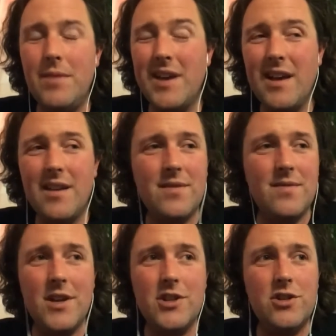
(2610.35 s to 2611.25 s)
We got
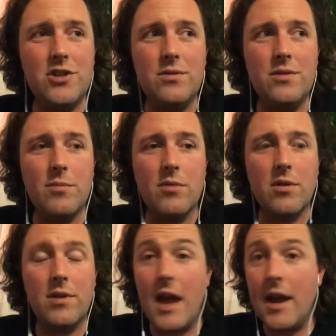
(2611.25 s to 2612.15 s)
issue
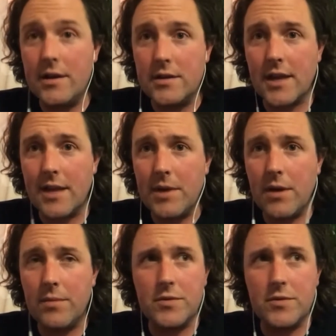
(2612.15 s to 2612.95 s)
number 9 just came out,